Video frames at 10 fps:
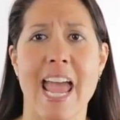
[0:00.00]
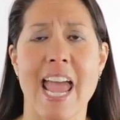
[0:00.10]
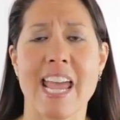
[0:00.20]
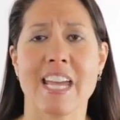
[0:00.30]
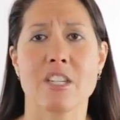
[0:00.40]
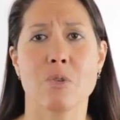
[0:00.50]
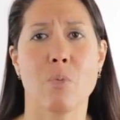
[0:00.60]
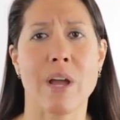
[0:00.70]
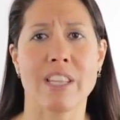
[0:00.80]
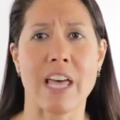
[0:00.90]
And
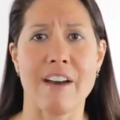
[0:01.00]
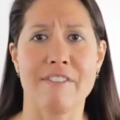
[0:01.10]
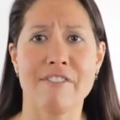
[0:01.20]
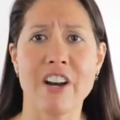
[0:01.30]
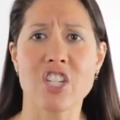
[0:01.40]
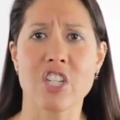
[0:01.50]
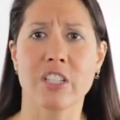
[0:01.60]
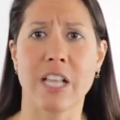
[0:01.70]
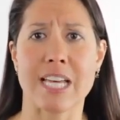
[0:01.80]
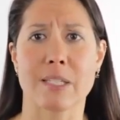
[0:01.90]
when that
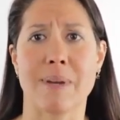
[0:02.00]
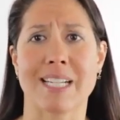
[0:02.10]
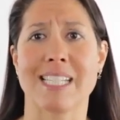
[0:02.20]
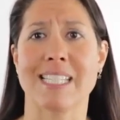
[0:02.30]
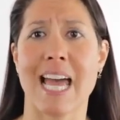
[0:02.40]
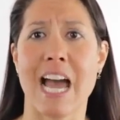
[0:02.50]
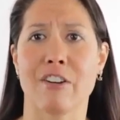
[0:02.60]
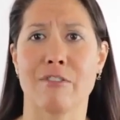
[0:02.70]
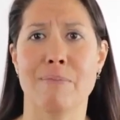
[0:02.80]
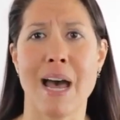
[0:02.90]
functional aspect is out
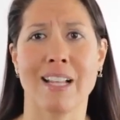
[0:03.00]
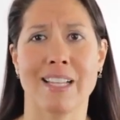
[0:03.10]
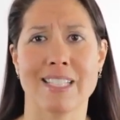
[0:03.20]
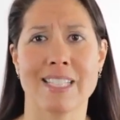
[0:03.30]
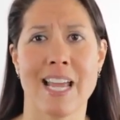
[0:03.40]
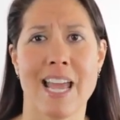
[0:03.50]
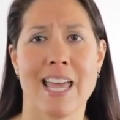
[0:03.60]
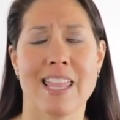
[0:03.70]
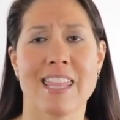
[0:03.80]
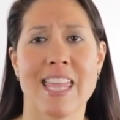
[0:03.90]
of balance,
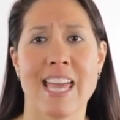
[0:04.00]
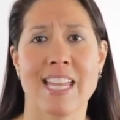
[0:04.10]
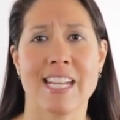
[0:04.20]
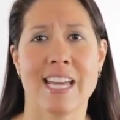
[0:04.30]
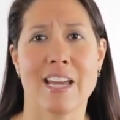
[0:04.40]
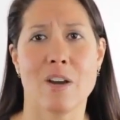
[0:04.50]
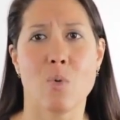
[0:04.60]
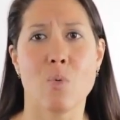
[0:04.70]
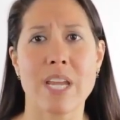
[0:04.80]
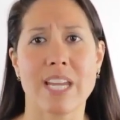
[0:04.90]
then
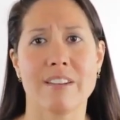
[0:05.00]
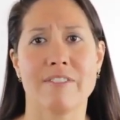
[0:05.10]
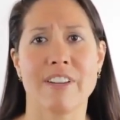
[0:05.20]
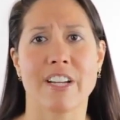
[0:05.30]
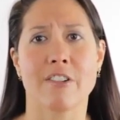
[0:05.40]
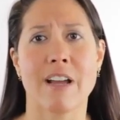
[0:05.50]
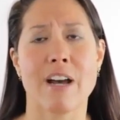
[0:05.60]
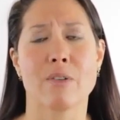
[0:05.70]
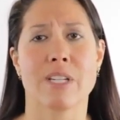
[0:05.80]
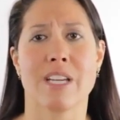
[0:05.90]
we can figure
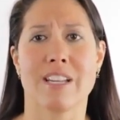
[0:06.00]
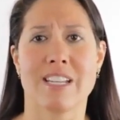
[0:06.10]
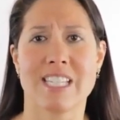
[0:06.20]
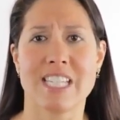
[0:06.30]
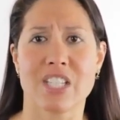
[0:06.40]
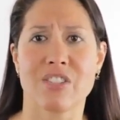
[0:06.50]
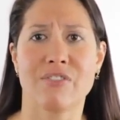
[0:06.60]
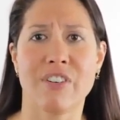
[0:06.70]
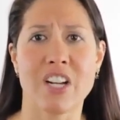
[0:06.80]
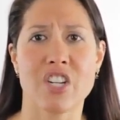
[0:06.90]
out
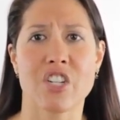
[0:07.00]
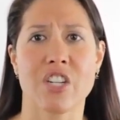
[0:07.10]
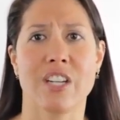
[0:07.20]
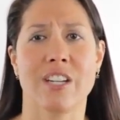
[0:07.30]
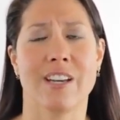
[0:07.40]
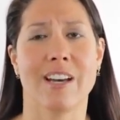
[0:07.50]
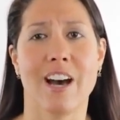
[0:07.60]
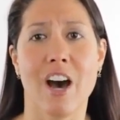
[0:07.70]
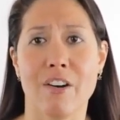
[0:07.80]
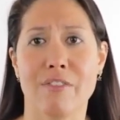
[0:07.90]
dysfunction
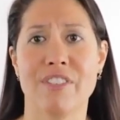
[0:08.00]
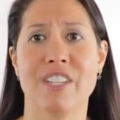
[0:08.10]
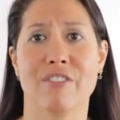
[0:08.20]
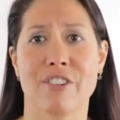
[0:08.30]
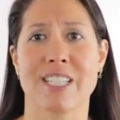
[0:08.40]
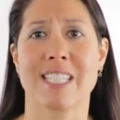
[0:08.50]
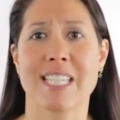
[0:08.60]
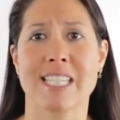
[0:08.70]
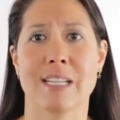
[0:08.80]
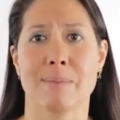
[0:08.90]
of different
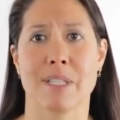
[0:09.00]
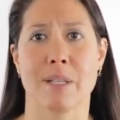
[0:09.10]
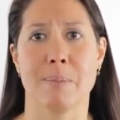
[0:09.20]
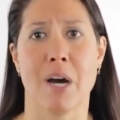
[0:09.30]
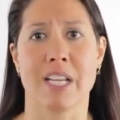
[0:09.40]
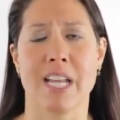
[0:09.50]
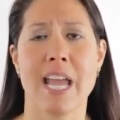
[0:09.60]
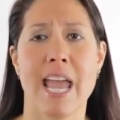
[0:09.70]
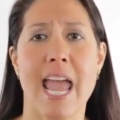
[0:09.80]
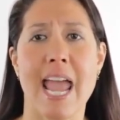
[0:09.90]
systems of the body.
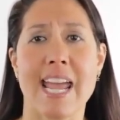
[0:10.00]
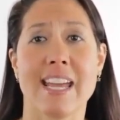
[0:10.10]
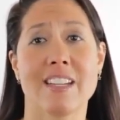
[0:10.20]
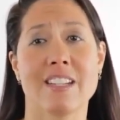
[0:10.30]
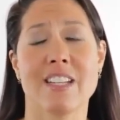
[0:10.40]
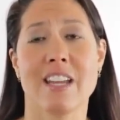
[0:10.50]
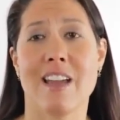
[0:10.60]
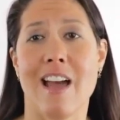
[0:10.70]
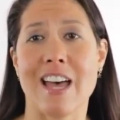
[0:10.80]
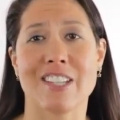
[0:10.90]
And
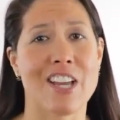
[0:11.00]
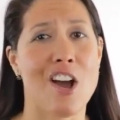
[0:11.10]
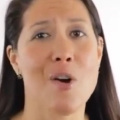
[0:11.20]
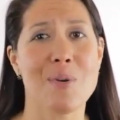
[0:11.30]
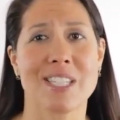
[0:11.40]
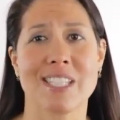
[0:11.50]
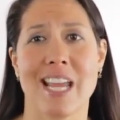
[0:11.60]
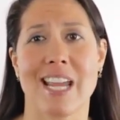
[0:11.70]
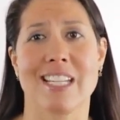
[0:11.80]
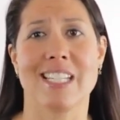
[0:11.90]
as I always
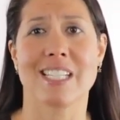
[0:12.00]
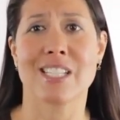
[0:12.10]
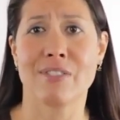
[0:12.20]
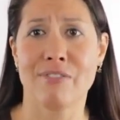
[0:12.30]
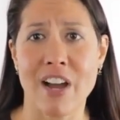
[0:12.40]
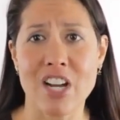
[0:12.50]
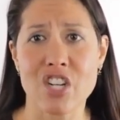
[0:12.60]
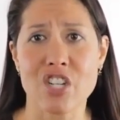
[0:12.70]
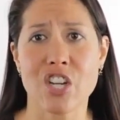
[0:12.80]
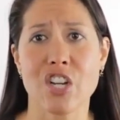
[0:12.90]
say,
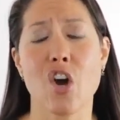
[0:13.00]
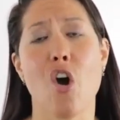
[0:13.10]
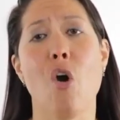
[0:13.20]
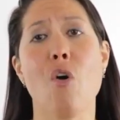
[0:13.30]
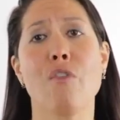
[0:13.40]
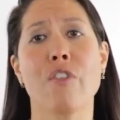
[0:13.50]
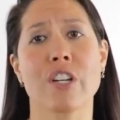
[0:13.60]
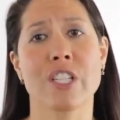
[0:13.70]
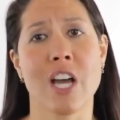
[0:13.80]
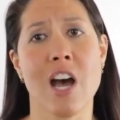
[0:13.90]
dysfunction over
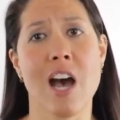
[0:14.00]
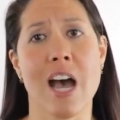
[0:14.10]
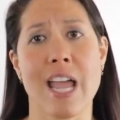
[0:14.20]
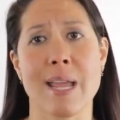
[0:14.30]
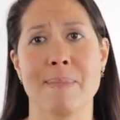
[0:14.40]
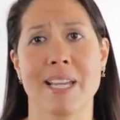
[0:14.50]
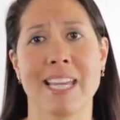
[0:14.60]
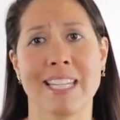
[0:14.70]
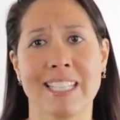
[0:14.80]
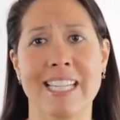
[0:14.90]
time
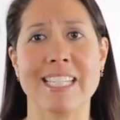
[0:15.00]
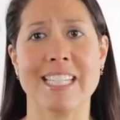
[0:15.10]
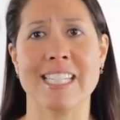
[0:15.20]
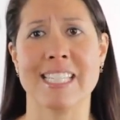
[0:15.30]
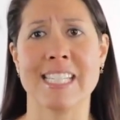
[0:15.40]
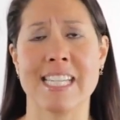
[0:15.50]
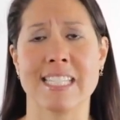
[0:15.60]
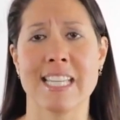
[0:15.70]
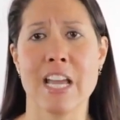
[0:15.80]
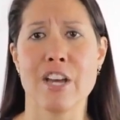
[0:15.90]
can lead to
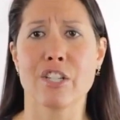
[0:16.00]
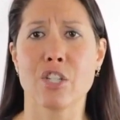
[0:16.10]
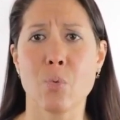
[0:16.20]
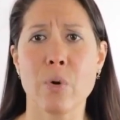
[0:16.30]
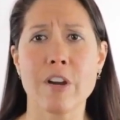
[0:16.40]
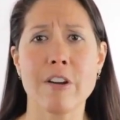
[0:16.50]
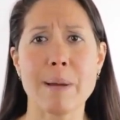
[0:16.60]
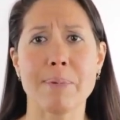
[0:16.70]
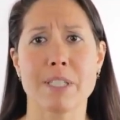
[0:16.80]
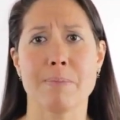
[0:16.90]
disease. So we're
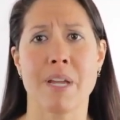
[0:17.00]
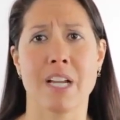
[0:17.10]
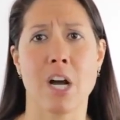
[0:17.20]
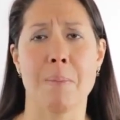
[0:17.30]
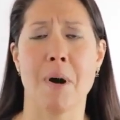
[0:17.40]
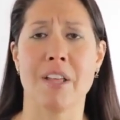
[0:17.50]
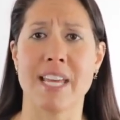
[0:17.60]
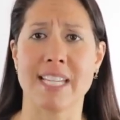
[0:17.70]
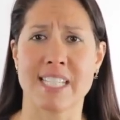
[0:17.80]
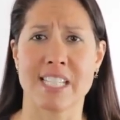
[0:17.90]
able to pick up on
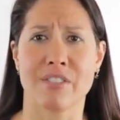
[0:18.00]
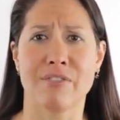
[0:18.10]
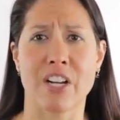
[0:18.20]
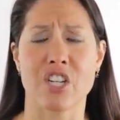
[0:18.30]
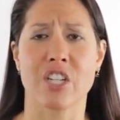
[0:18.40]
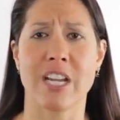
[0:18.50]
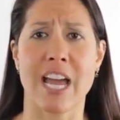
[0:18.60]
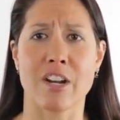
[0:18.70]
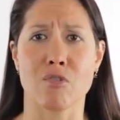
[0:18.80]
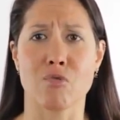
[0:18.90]
that dysfunction
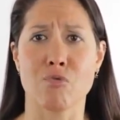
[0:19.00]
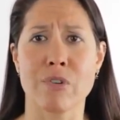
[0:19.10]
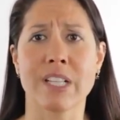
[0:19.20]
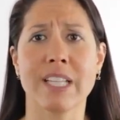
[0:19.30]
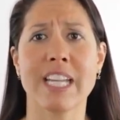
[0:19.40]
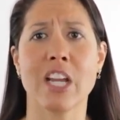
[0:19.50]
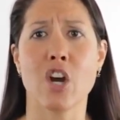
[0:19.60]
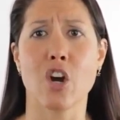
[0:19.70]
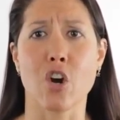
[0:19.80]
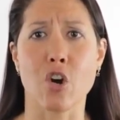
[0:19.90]
at a really
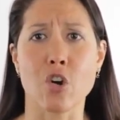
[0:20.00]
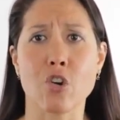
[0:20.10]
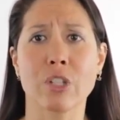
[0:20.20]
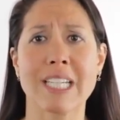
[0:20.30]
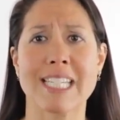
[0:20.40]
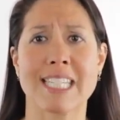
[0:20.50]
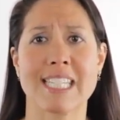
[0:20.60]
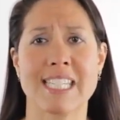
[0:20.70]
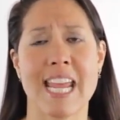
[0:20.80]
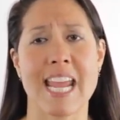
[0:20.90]
early
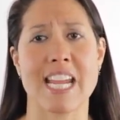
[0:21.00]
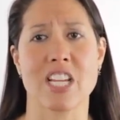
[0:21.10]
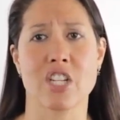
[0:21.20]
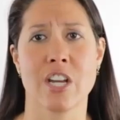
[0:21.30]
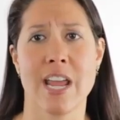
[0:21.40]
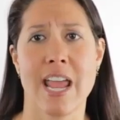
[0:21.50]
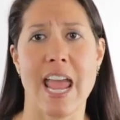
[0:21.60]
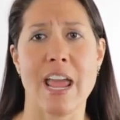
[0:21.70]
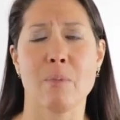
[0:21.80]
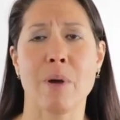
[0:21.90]
stage.
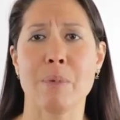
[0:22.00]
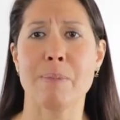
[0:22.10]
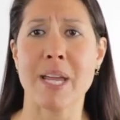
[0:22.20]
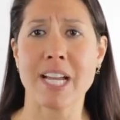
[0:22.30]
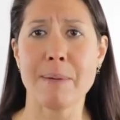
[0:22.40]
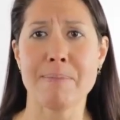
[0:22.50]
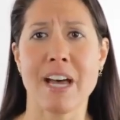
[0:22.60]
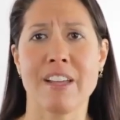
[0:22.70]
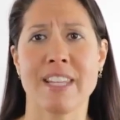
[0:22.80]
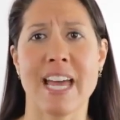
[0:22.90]
And when we pick up
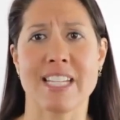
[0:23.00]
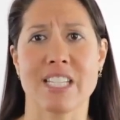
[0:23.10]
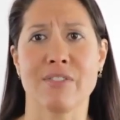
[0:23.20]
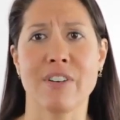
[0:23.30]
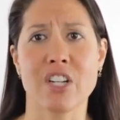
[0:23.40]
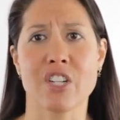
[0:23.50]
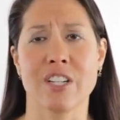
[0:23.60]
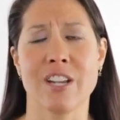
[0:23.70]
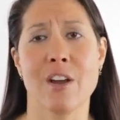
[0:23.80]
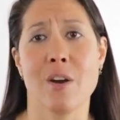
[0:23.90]
on that
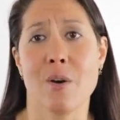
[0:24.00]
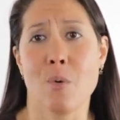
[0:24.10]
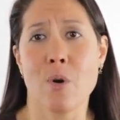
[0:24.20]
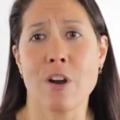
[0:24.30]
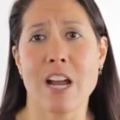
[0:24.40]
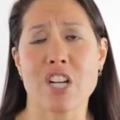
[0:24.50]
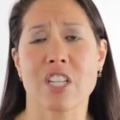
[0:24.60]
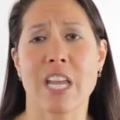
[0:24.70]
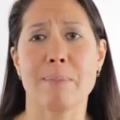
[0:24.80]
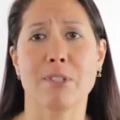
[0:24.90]
dysfunction, we're
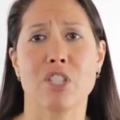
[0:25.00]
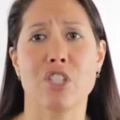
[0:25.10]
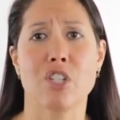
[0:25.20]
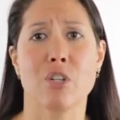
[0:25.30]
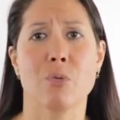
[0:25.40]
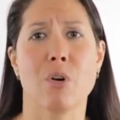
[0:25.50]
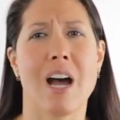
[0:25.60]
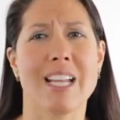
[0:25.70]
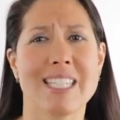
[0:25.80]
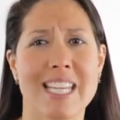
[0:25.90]
actually able to do,
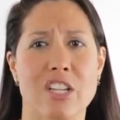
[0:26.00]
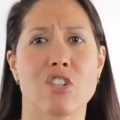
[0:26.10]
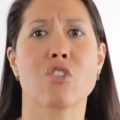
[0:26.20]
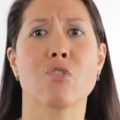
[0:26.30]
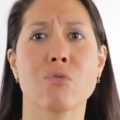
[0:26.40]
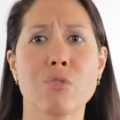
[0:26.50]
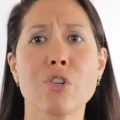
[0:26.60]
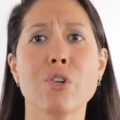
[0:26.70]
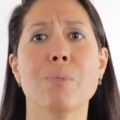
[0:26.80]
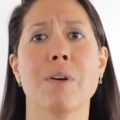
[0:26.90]
I'd say,
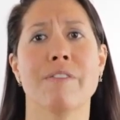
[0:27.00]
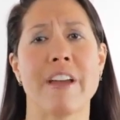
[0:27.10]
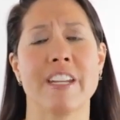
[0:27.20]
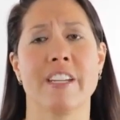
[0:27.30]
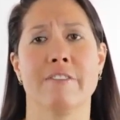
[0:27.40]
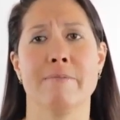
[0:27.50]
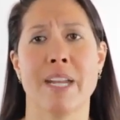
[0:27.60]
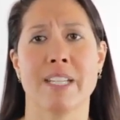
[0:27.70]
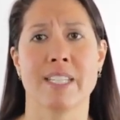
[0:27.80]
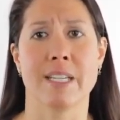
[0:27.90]
true preventative
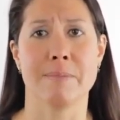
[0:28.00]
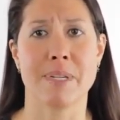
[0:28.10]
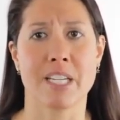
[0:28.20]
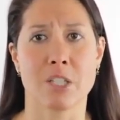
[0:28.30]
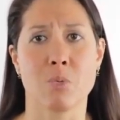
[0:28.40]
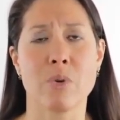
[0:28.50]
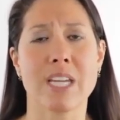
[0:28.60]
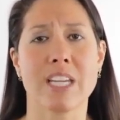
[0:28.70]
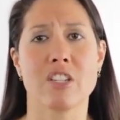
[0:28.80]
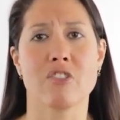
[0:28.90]
medicine, because we
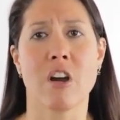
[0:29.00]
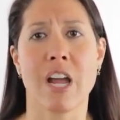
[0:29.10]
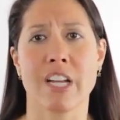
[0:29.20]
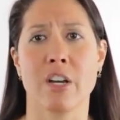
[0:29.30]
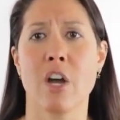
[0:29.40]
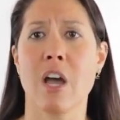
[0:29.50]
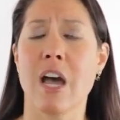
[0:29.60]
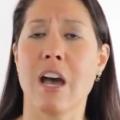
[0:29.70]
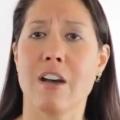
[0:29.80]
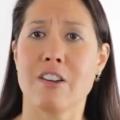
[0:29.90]
can try to
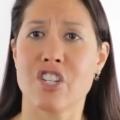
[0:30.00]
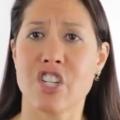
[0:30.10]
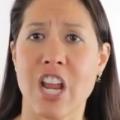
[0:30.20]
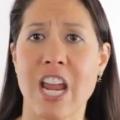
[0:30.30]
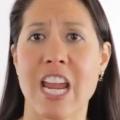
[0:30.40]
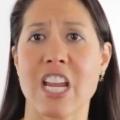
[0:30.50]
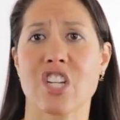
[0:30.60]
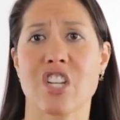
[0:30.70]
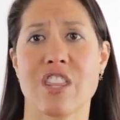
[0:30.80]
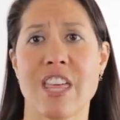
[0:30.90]

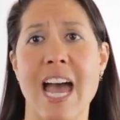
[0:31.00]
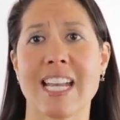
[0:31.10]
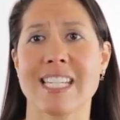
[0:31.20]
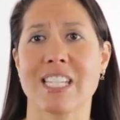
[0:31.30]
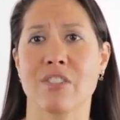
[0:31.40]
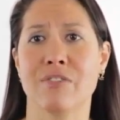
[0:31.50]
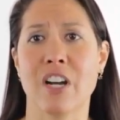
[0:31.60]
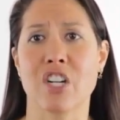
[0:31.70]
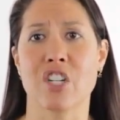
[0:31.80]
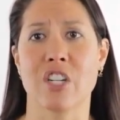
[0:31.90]
change that
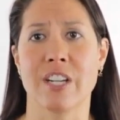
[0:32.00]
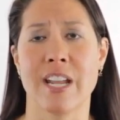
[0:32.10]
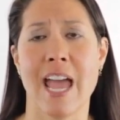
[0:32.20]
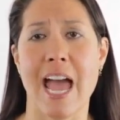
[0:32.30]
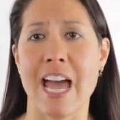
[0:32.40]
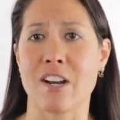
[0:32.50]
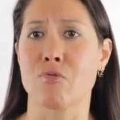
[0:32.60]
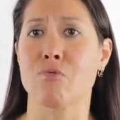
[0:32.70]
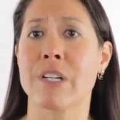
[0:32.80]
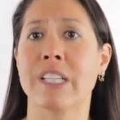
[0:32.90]
dysfunction at a
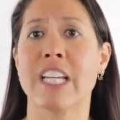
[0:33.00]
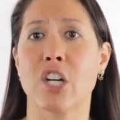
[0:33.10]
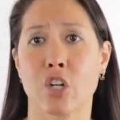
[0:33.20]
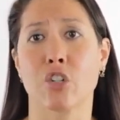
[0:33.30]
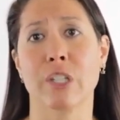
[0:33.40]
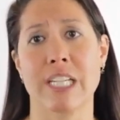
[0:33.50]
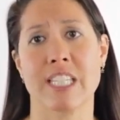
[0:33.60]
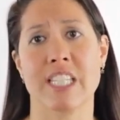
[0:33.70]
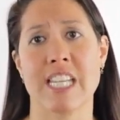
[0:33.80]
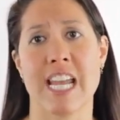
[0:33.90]
really early
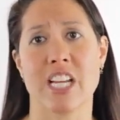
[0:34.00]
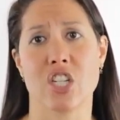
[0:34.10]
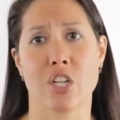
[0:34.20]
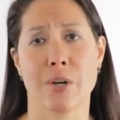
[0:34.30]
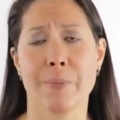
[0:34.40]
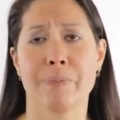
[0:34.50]
stage.